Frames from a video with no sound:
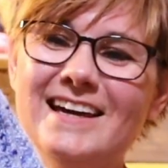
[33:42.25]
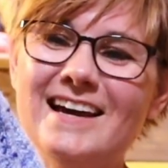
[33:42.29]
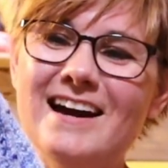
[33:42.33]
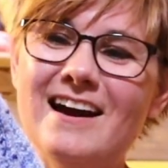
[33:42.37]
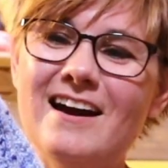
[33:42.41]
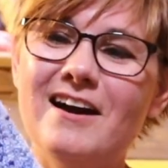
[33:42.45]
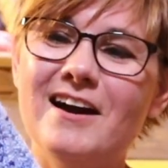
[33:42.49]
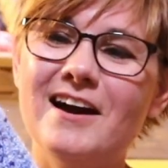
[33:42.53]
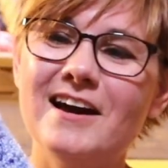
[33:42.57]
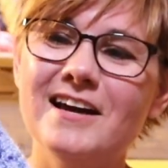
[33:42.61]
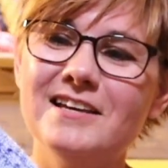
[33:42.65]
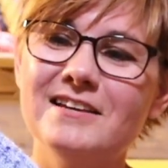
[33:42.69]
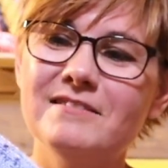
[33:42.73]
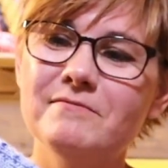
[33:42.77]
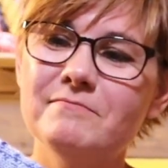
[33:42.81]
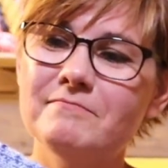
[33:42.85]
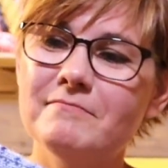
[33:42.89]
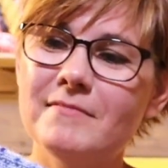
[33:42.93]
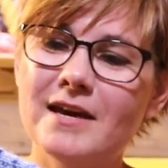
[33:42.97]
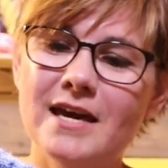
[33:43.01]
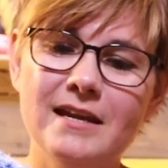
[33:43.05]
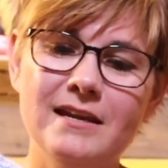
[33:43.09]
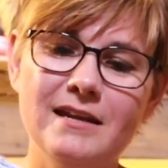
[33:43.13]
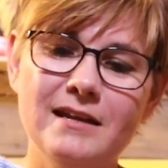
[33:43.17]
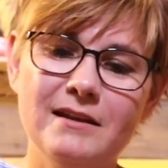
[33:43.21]
I
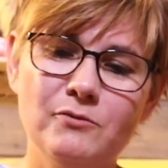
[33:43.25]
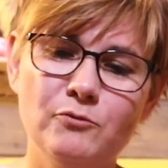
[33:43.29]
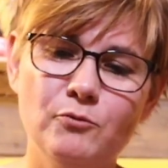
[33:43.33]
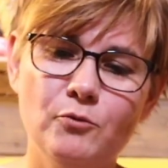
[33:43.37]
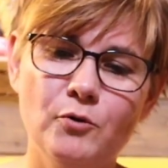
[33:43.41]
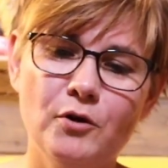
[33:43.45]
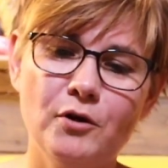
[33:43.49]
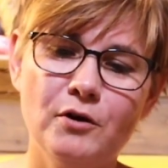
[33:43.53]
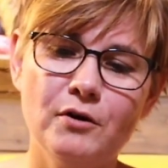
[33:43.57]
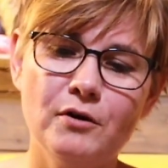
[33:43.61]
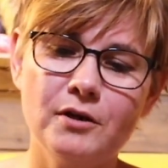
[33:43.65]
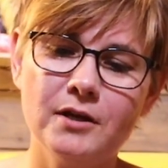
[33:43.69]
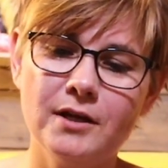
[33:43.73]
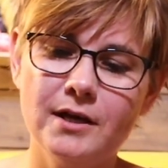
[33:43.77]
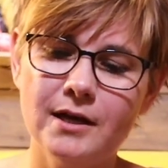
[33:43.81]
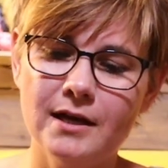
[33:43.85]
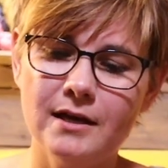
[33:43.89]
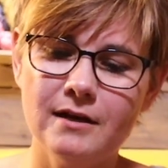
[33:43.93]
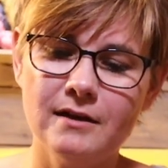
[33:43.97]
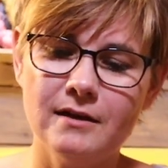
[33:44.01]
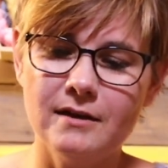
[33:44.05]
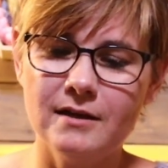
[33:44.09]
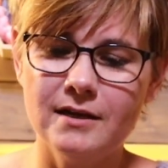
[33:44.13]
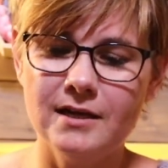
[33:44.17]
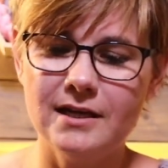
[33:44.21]
made it work,
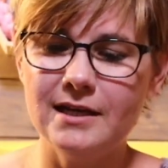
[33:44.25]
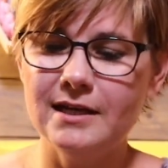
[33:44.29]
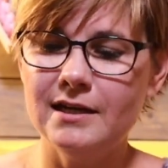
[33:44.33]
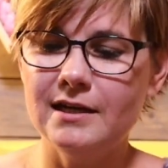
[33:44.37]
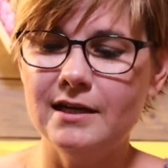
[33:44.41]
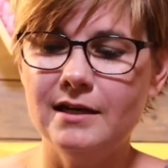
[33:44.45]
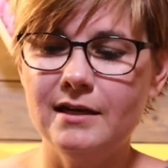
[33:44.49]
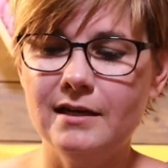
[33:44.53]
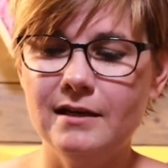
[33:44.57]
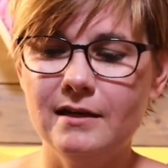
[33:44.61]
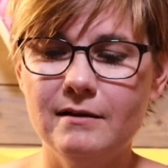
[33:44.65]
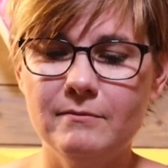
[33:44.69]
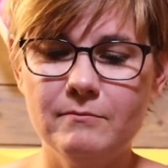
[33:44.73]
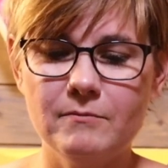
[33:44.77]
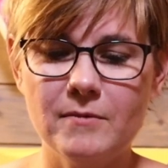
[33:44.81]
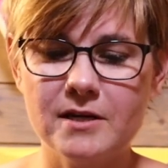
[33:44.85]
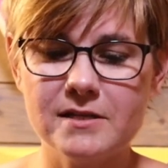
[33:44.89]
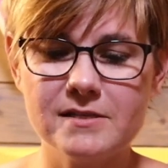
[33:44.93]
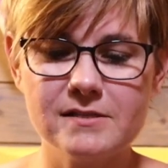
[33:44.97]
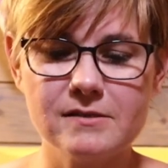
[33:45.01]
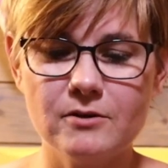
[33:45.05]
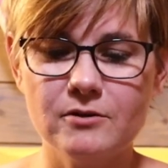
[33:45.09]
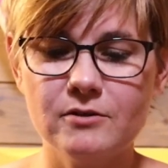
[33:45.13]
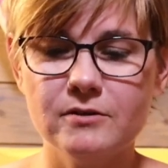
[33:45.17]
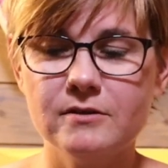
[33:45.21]
and my
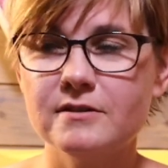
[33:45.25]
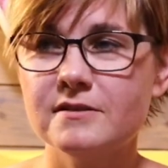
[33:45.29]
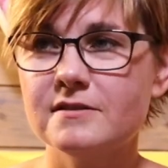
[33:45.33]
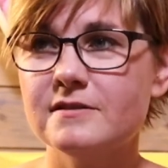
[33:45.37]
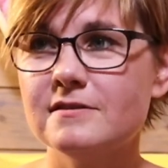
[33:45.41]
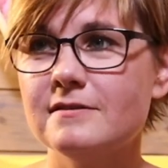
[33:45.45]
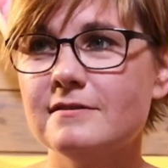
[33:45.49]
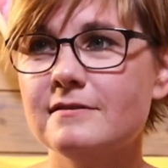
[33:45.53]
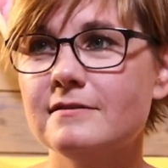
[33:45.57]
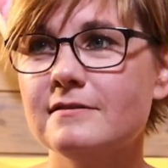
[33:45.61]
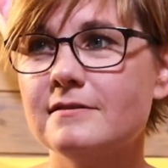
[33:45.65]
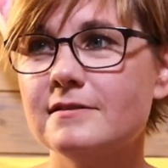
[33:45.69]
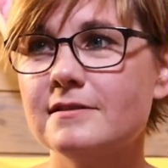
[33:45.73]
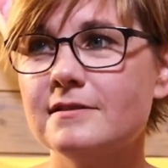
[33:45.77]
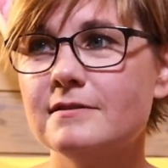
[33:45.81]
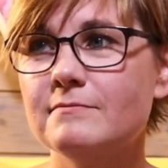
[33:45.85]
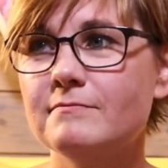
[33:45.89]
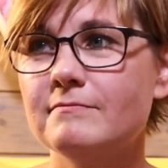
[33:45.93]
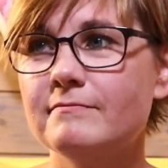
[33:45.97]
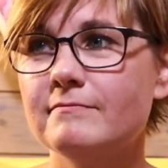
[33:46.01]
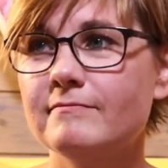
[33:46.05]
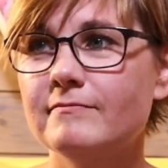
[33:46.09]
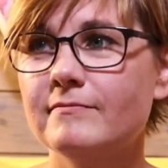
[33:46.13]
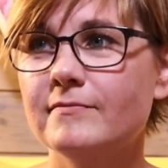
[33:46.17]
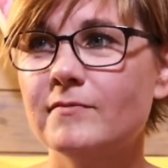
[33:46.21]
son doesn't
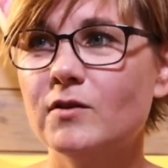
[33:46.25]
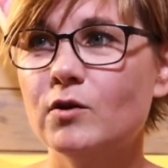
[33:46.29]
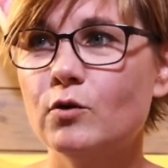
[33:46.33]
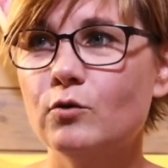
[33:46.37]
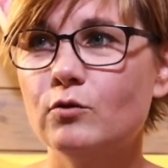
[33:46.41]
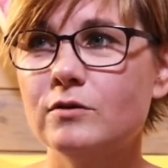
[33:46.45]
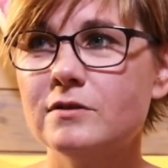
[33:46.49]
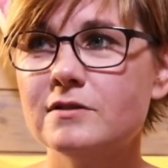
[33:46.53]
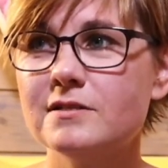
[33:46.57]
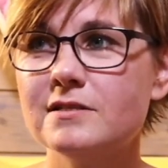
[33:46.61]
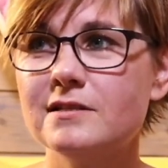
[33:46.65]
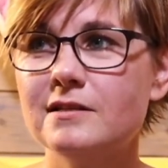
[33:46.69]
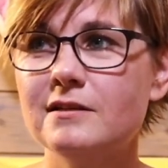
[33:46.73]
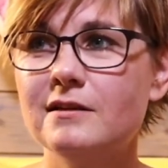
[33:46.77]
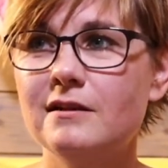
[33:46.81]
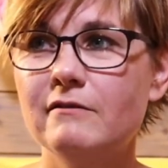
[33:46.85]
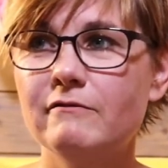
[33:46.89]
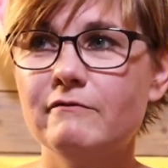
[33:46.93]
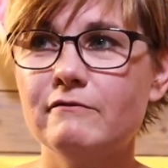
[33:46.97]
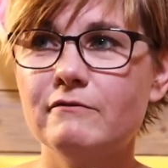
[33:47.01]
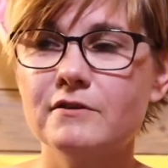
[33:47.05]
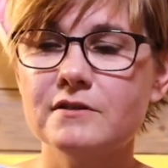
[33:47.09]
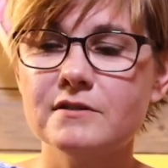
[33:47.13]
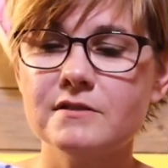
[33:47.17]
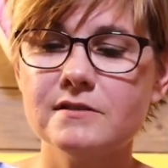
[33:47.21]
notice the
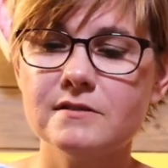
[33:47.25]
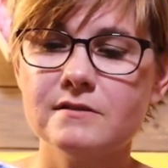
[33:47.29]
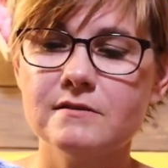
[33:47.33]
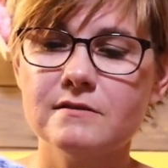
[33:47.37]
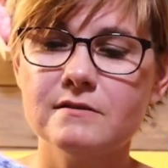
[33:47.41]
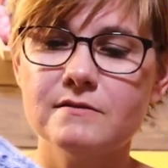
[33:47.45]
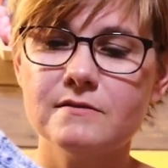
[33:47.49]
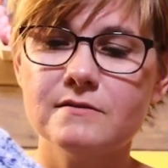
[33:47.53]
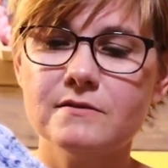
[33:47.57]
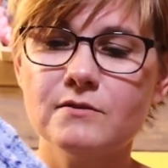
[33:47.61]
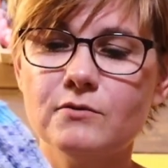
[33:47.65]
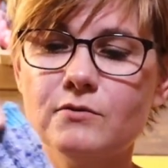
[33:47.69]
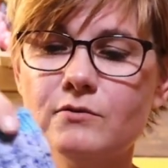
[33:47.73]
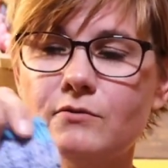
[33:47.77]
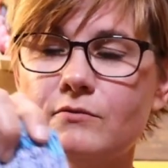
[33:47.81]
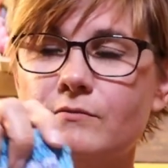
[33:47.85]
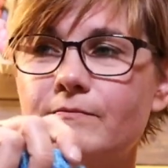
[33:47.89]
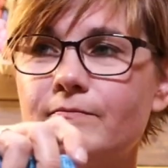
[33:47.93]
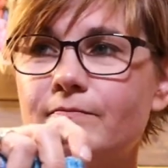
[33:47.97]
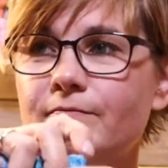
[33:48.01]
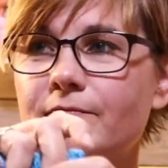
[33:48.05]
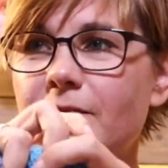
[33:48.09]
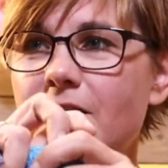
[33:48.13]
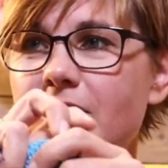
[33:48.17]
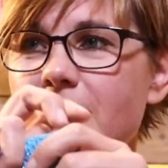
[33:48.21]
difference, so
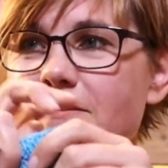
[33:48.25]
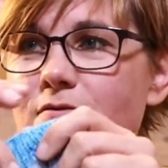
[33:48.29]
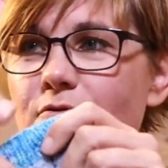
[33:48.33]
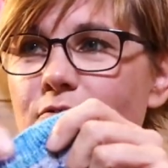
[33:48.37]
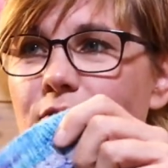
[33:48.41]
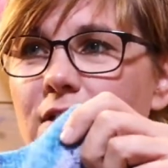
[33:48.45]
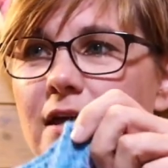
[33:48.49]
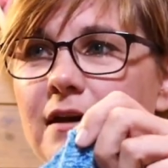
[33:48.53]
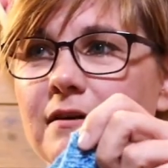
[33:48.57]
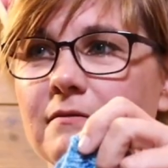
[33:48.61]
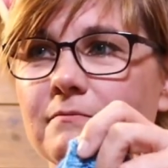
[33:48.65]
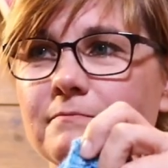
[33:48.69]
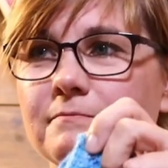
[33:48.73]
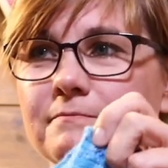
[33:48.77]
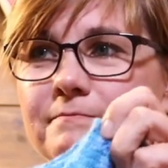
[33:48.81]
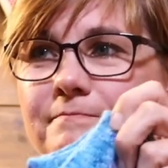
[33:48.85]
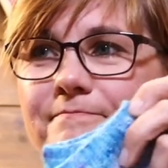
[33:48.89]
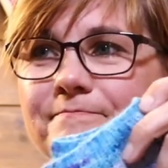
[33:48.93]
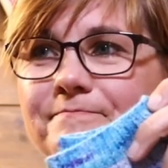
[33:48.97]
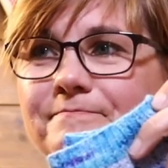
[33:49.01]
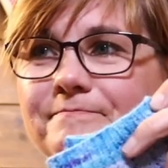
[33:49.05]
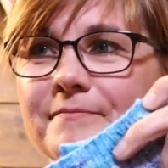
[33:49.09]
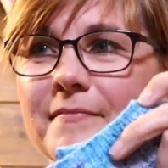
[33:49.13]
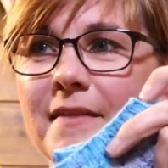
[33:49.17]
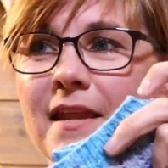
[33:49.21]
that's okay.
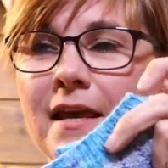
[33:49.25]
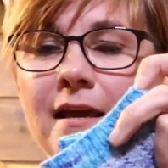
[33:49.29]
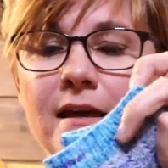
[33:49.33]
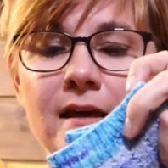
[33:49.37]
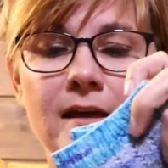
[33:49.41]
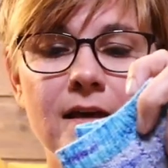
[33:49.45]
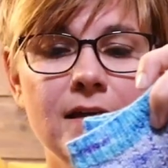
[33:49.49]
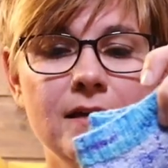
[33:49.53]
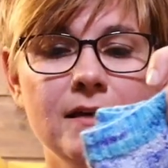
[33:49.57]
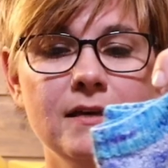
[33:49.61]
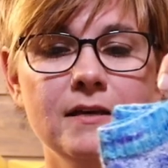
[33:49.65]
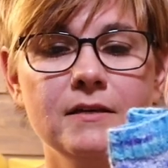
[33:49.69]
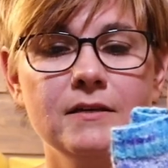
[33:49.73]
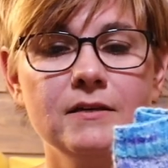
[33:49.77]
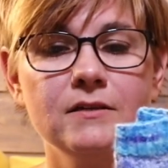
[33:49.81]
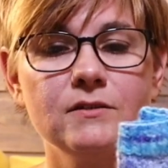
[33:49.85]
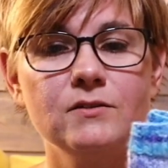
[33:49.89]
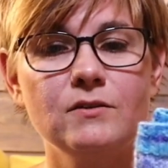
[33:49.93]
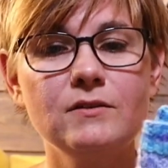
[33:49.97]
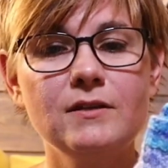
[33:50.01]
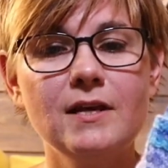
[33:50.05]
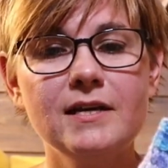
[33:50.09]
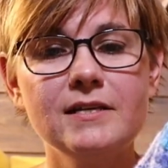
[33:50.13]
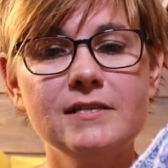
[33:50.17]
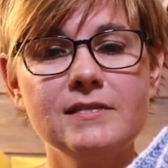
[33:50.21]

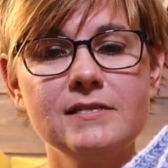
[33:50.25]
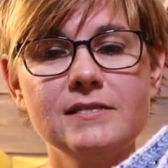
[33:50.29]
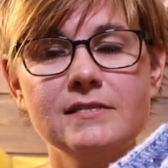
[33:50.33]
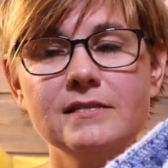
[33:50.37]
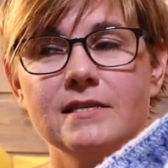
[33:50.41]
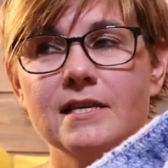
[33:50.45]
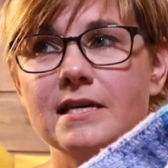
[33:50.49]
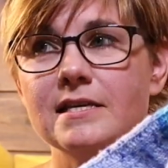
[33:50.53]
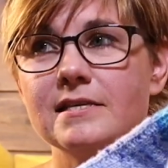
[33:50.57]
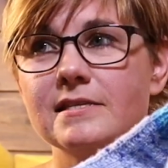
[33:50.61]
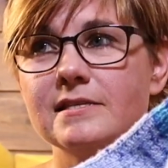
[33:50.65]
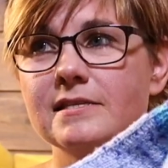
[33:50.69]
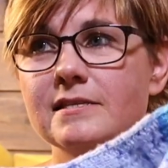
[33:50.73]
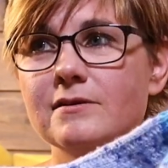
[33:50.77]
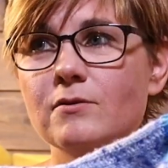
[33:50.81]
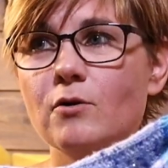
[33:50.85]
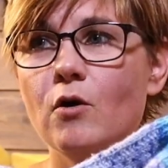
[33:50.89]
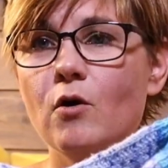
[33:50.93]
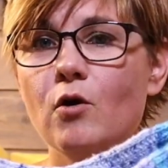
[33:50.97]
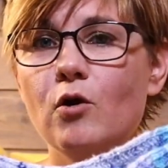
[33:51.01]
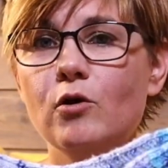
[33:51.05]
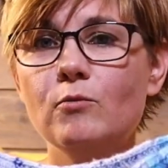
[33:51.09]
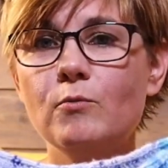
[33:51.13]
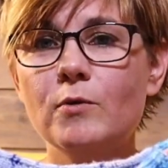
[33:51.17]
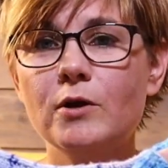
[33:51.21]
So that's his
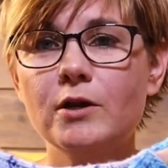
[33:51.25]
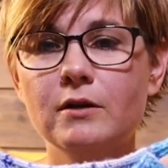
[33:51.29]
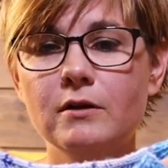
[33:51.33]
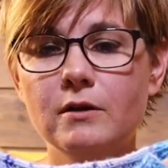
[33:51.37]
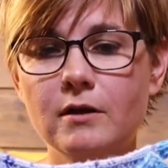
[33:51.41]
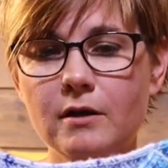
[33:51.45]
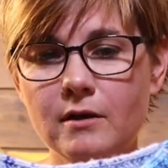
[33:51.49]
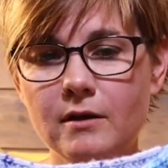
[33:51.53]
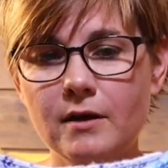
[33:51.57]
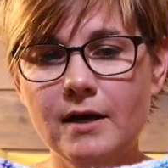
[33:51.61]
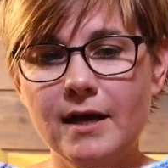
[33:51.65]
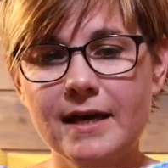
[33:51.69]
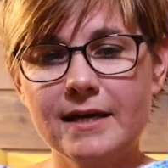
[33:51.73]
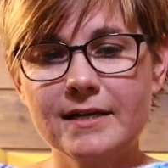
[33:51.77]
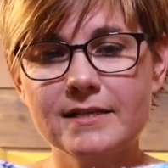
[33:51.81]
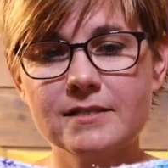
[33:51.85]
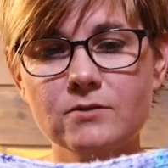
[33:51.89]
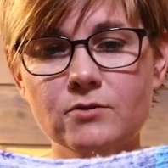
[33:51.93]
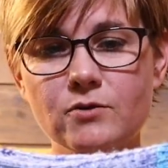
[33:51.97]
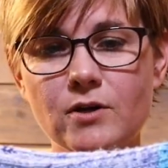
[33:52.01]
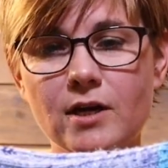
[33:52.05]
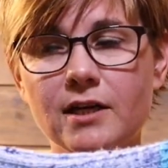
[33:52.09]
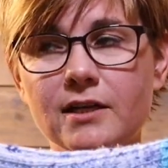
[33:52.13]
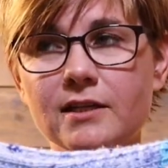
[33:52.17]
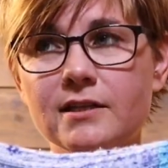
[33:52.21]
almond
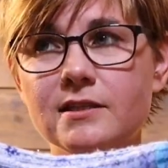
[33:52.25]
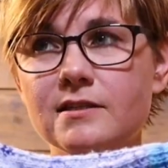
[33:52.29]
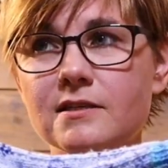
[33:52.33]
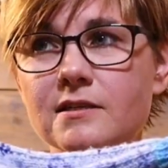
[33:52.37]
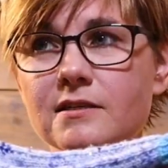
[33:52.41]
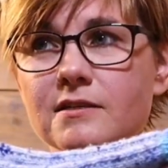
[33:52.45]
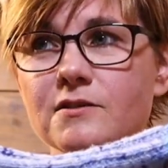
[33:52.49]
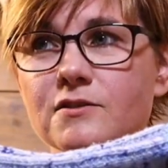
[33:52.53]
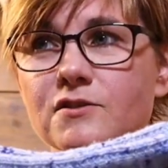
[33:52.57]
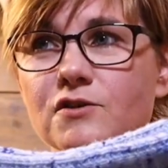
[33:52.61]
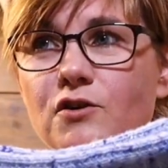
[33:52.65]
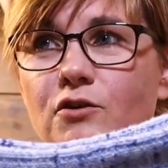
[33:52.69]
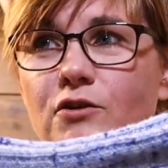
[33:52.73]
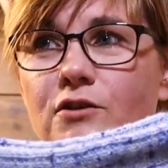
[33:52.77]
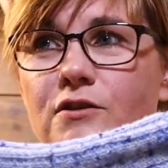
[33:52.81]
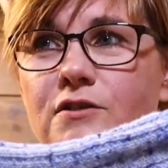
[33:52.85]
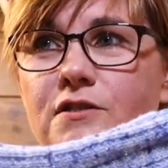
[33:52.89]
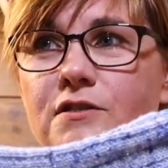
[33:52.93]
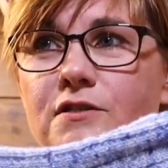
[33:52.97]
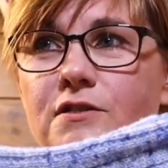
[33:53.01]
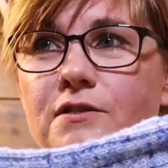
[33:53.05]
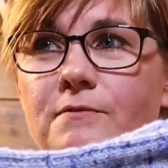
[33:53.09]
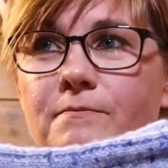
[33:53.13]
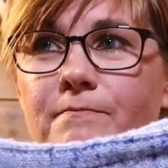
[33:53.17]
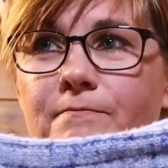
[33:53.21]
extract
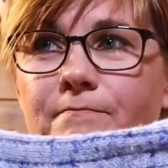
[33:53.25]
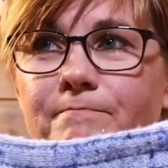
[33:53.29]
socks.